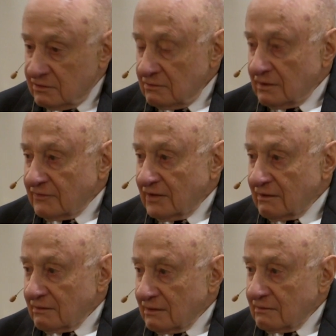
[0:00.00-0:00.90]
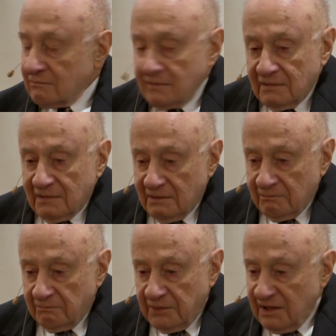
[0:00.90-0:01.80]
too, I think. They
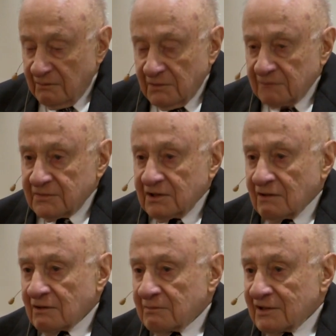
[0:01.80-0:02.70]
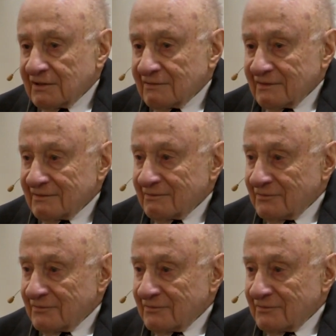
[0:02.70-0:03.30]
beat him up terribly uh,